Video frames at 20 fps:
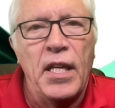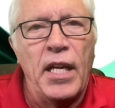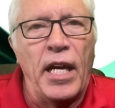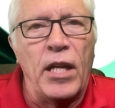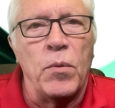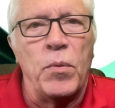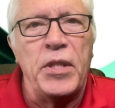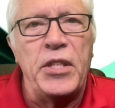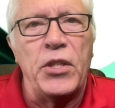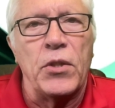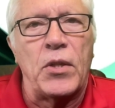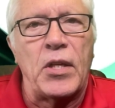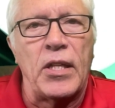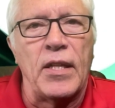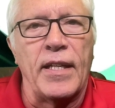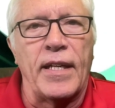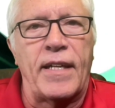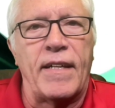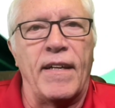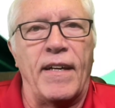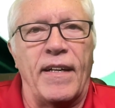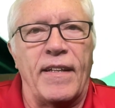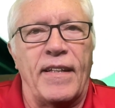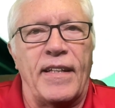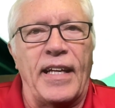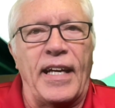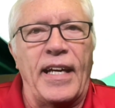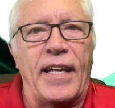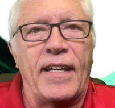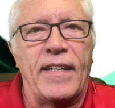And when you click on
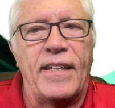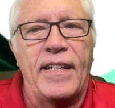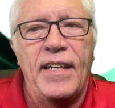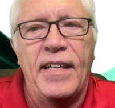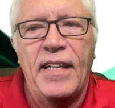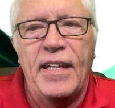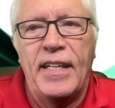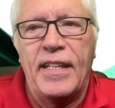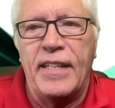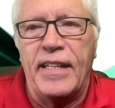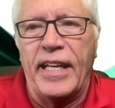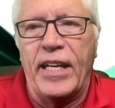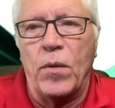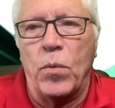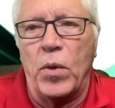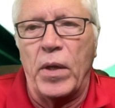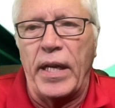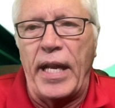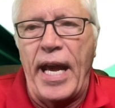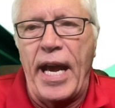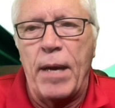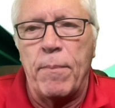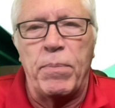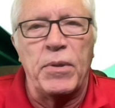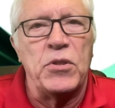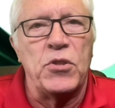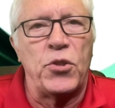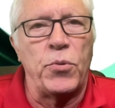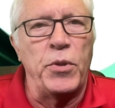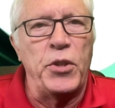that, then what
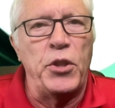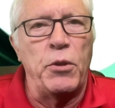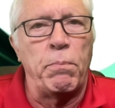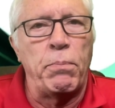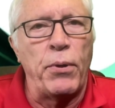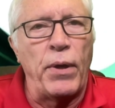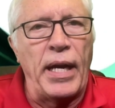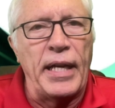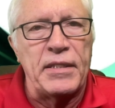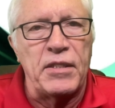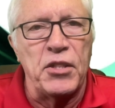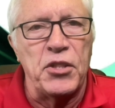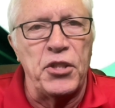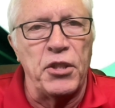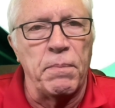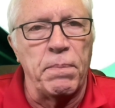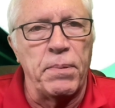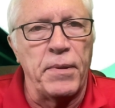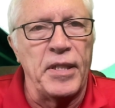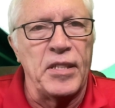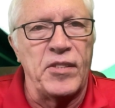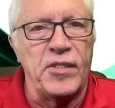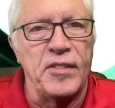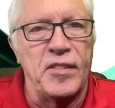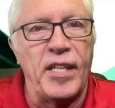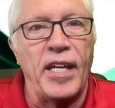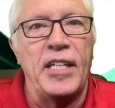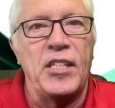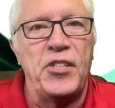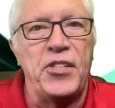happens when you practice your
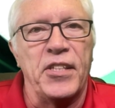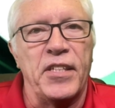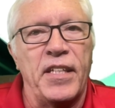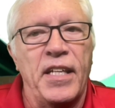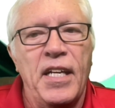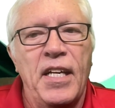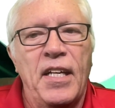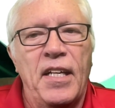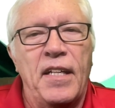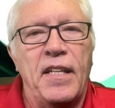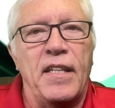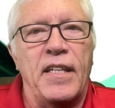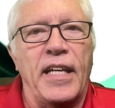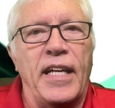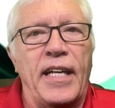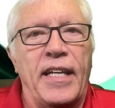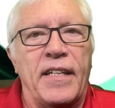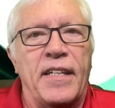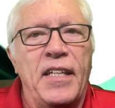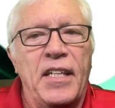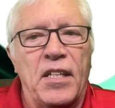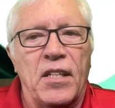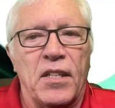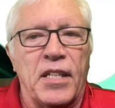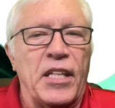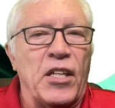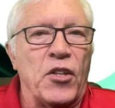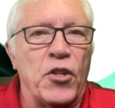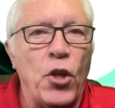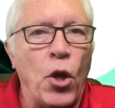presentation, then
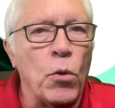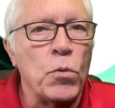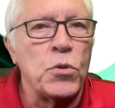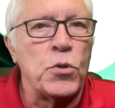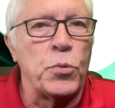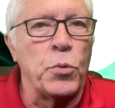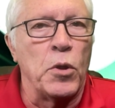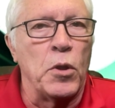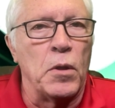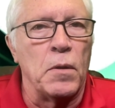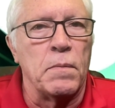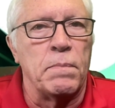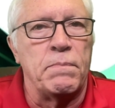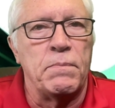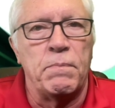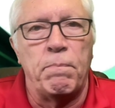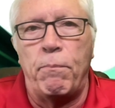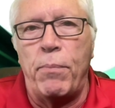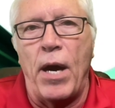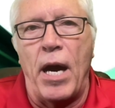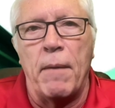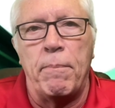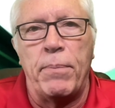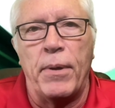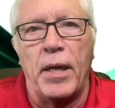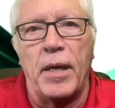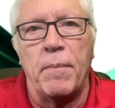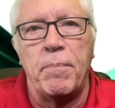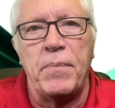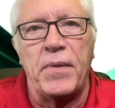little notes will pop
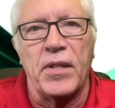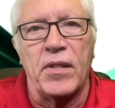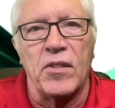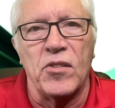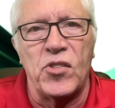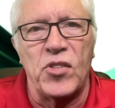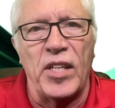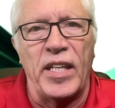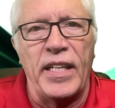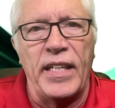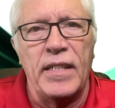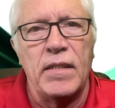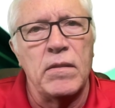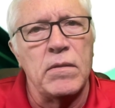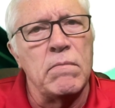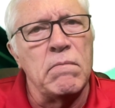up that'll say,